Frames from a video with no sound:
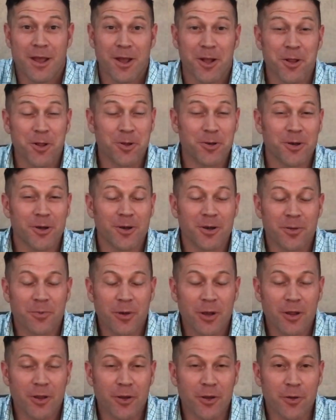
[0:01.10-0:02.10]
Hello, Derek and
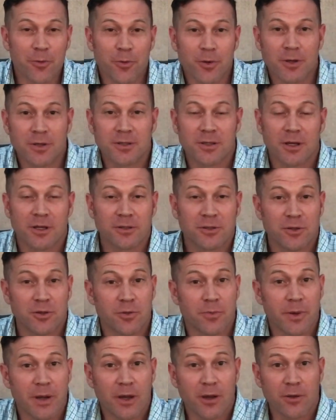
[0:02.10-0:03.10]
Bella here. I want to talk to you
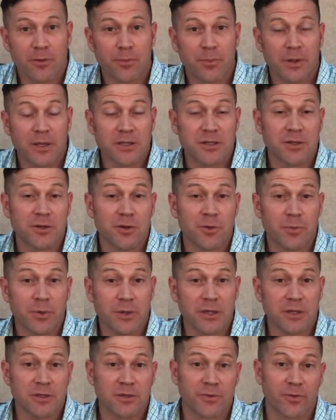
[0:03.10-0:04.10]
about placing your
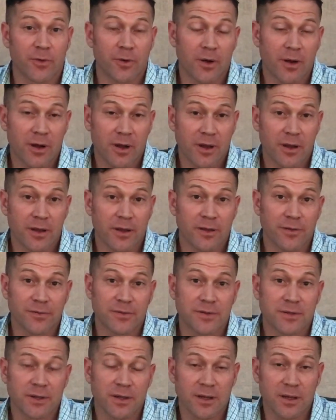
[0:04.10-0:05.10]
bees for
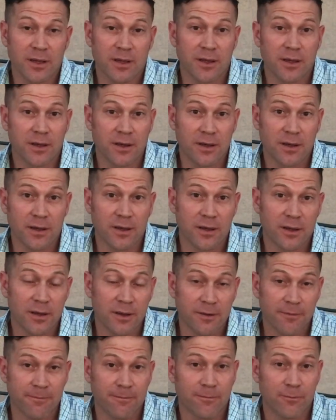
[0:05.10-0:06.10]
hives and
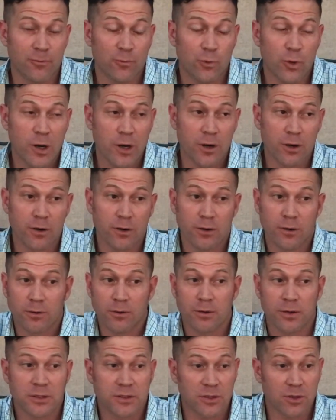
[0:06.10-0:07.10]

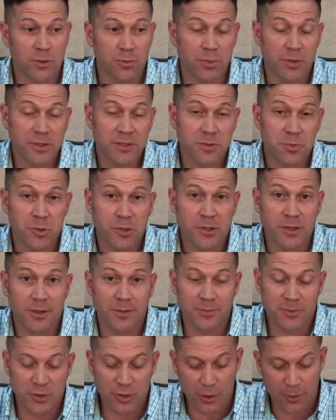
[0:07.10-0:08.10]
where is a good place to put them.
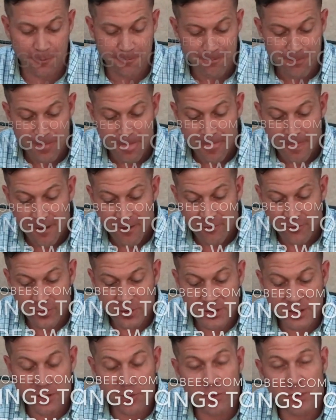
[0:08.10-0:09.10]
So,
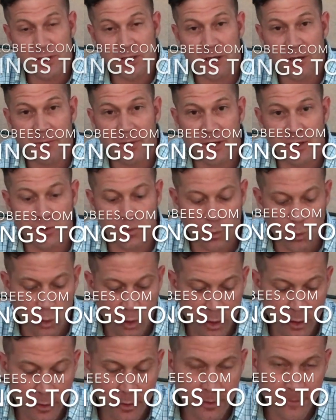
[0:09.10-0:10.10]
first thing I want to talk about is
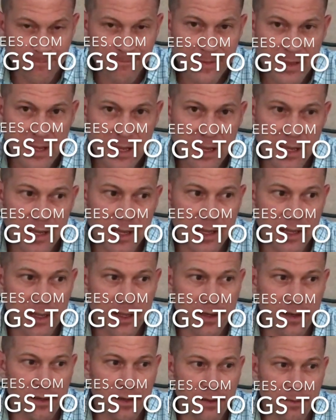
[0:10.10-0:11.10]
water.
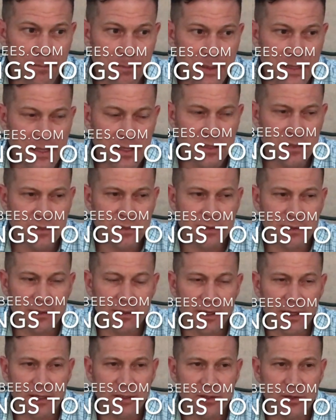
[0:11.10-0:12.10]
And bees
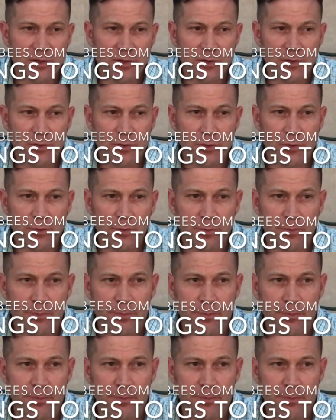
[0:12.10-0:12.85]
like to